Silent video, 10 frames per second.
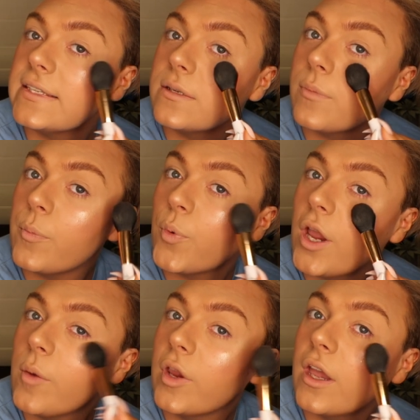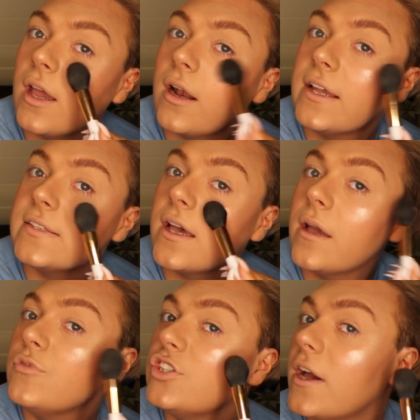isn't my primary highlighter,
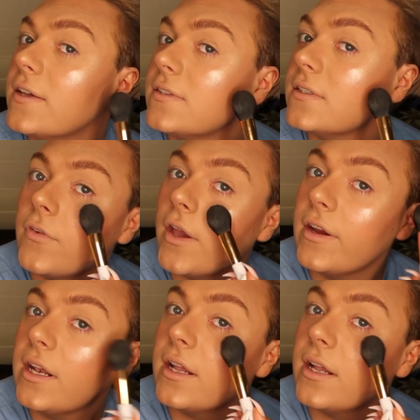I'm just very